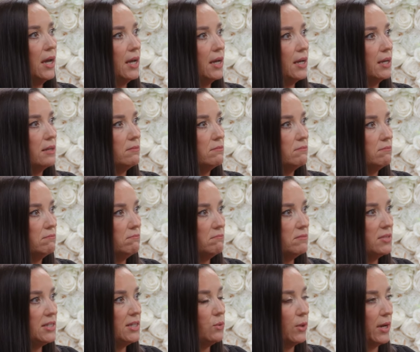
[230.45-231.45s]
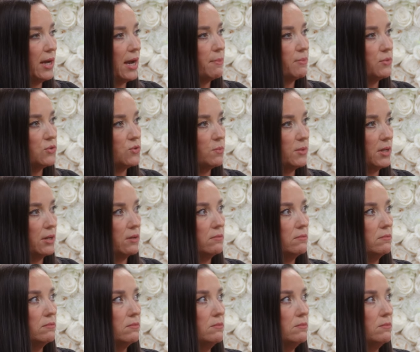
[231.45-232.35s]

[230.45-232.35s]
and see what happens from there.